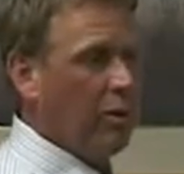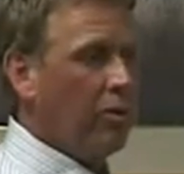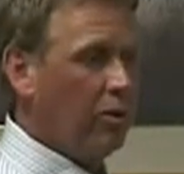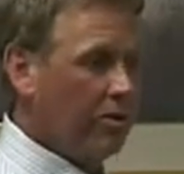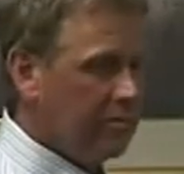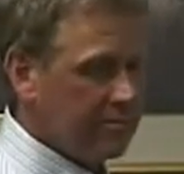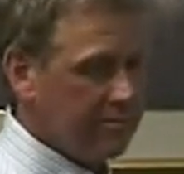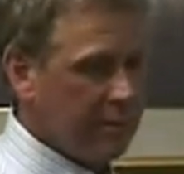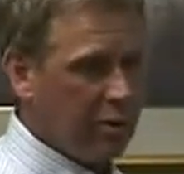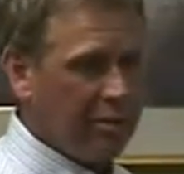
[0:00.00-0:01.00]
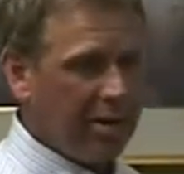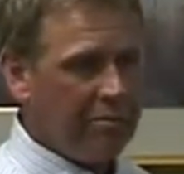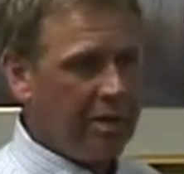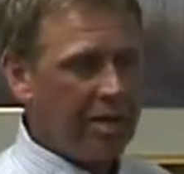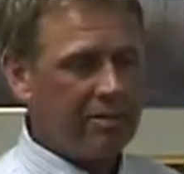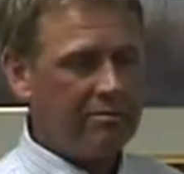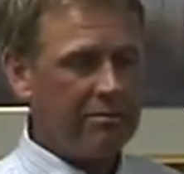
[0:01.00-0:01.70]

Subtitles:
were born, or it may have been